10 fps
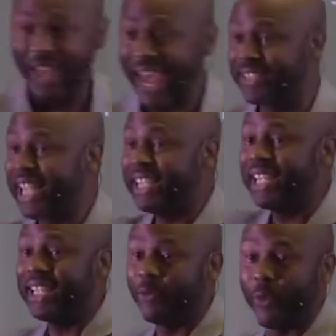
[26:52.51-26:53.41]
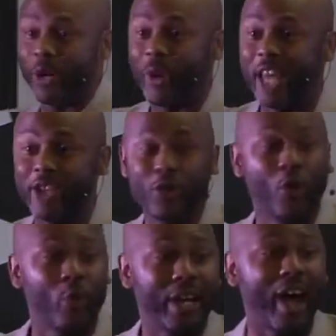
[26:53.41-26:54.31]
as they did, went around and
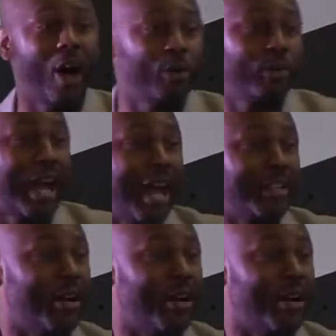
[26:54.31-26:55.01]
doing what all God